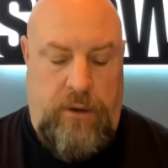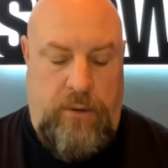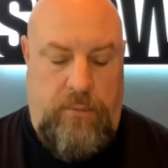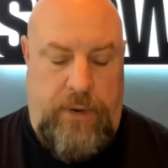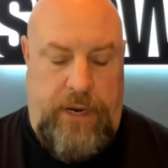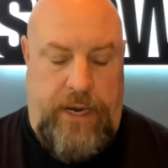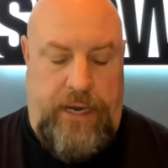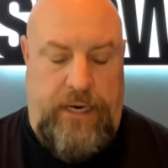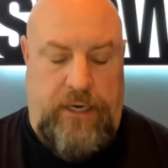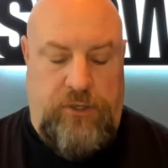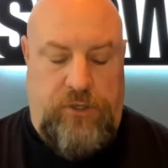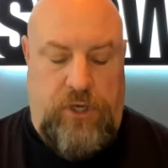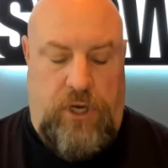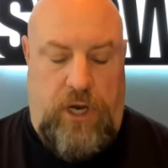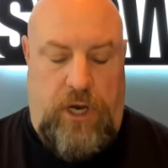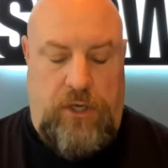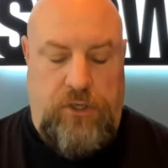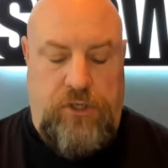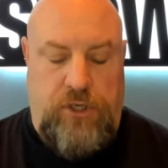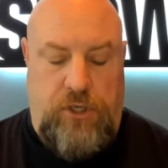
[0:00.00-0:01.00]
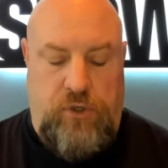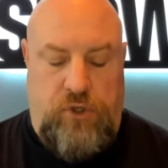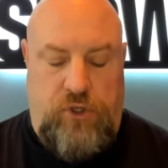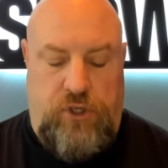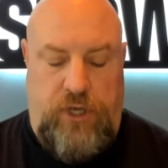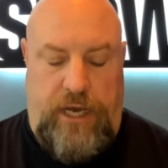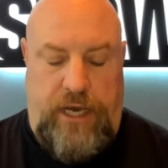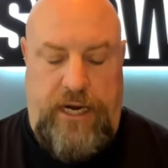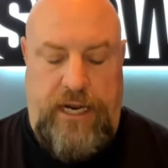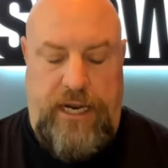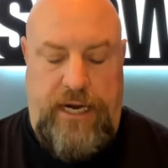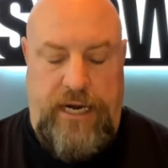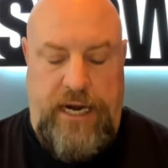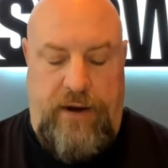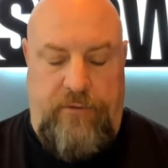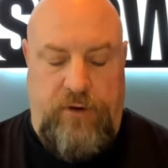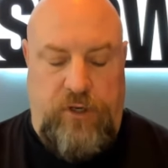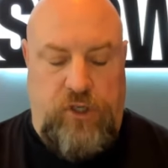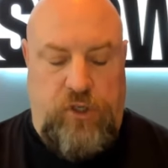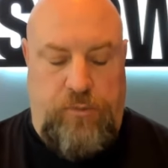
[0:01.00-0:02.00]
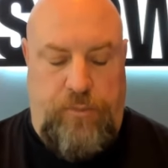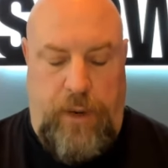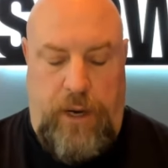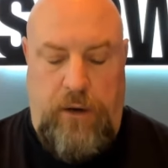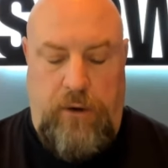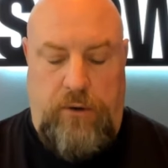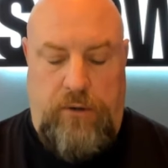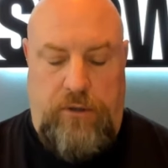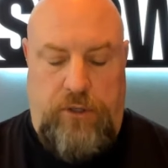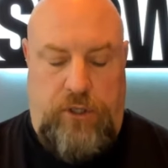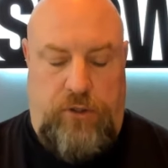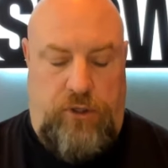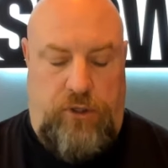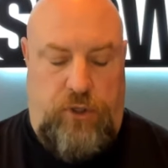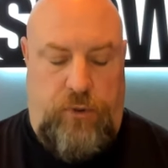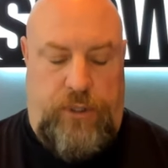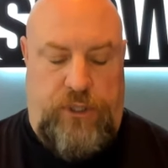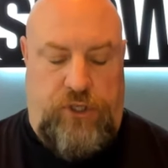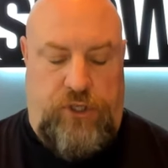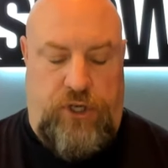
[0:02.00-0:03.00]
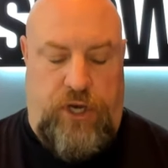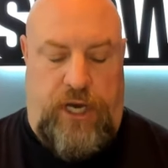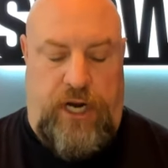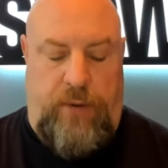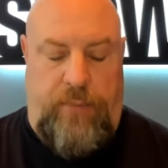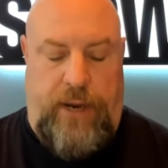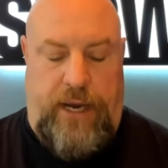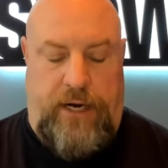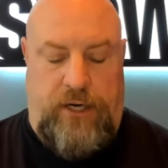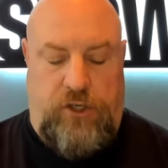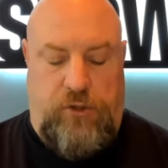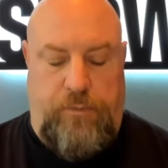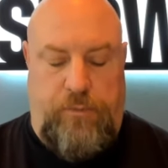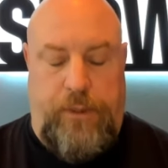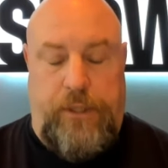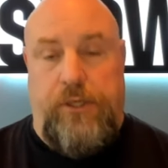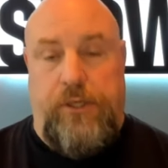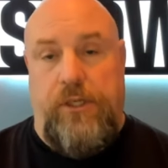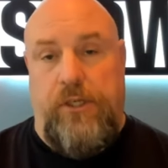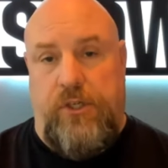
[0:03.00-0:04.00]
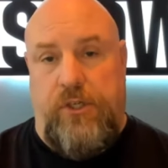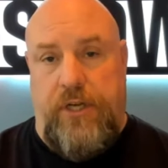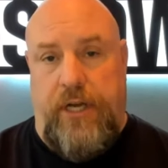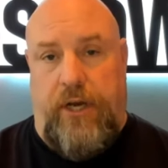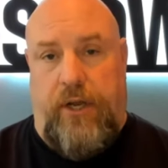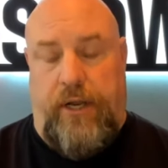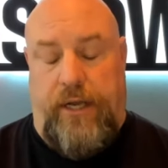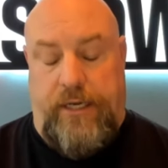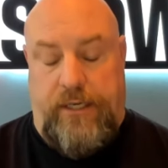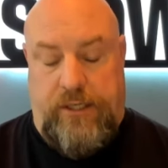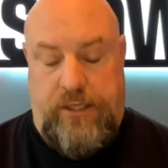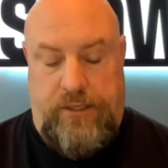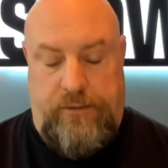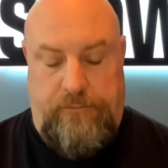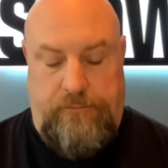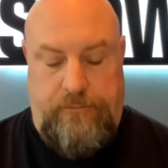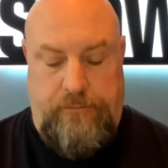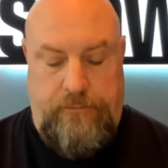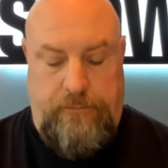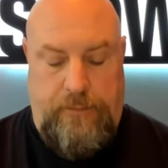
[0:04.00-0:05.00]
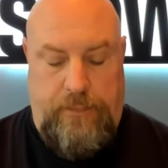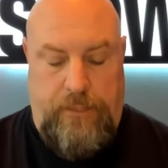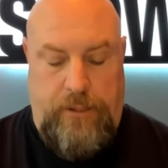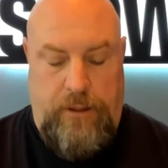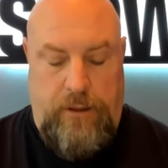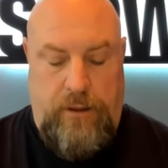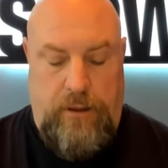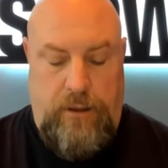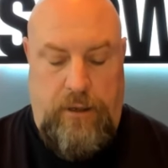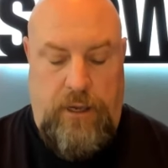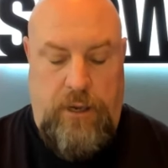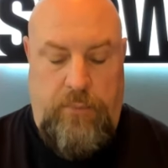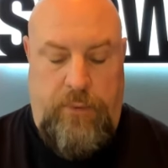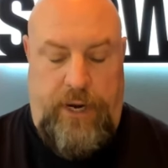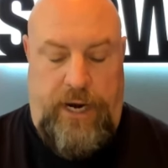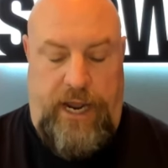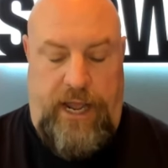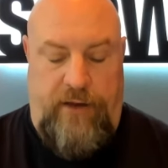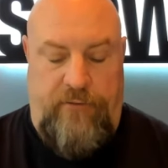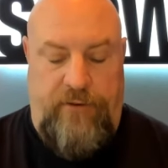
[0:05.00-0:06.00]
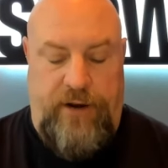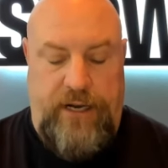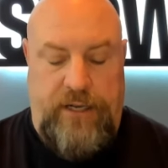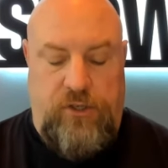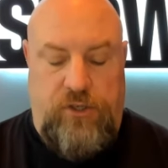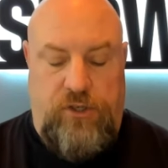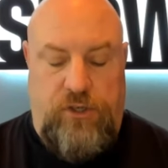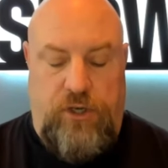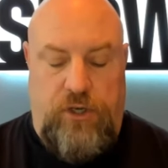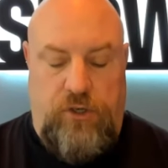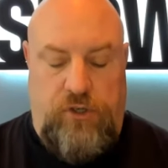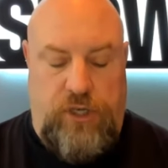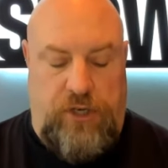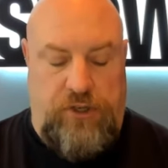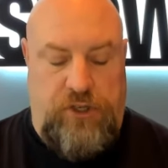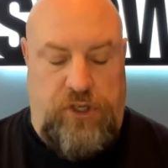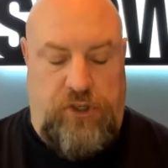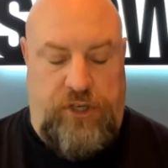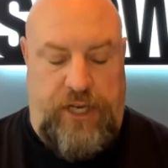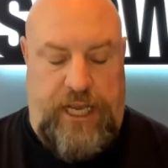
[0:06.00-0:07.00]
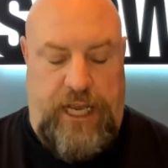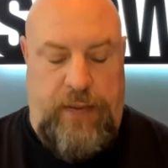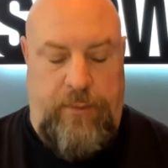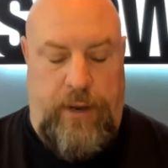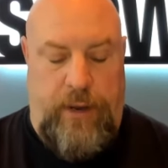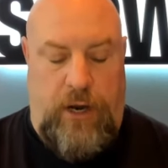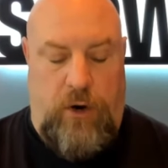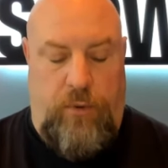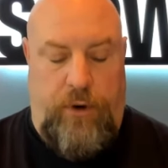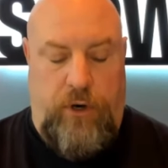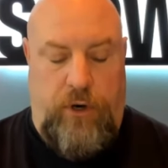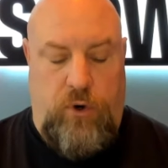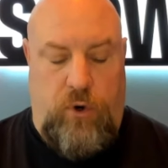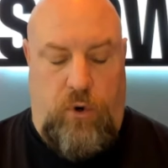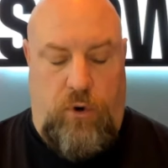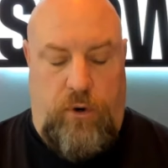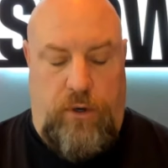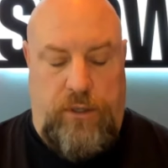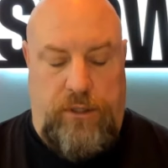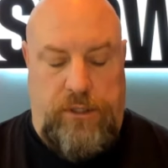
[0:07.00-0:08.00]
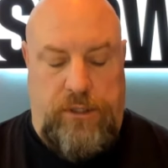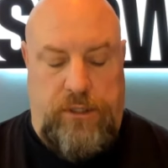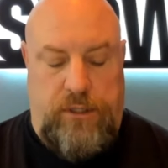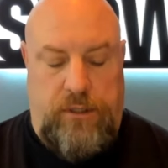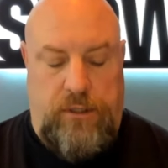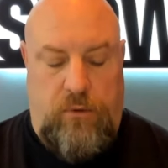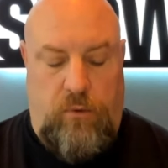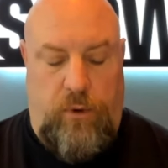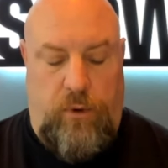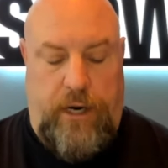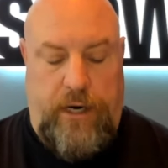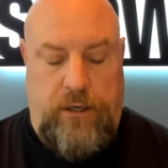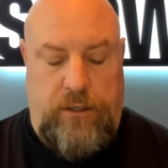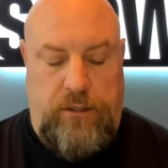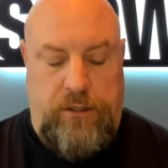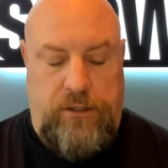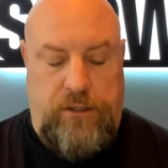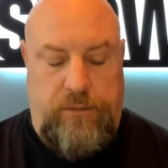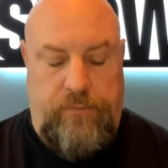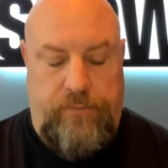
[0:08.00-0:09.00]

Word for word: Biden has also said he never spoke to his son about his business dealings. But evidence such as email records, records,